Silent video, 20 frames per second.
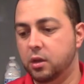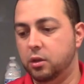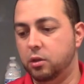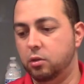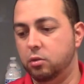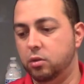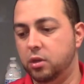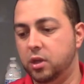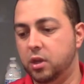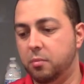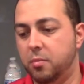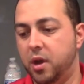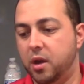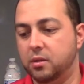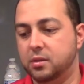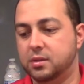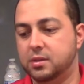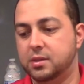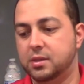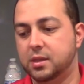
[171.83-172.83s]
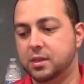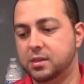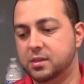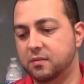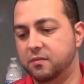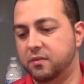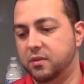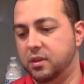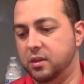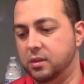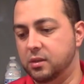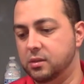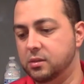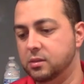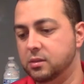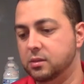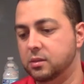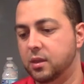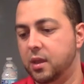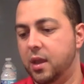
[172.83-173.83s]
you need about six of
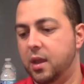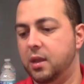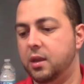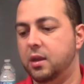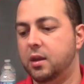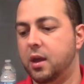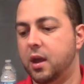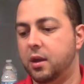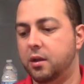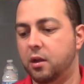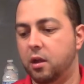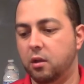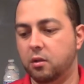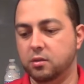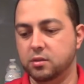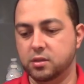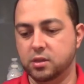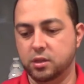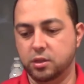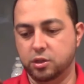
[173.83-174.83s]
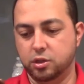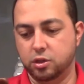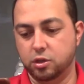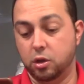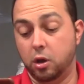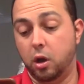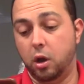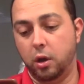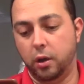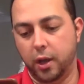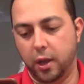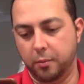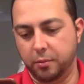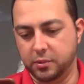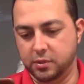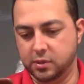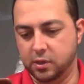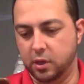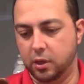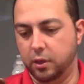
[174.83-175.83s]
these, $89 each on
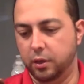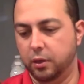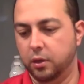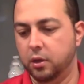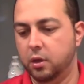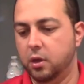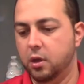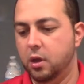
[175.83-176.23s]
Amazon.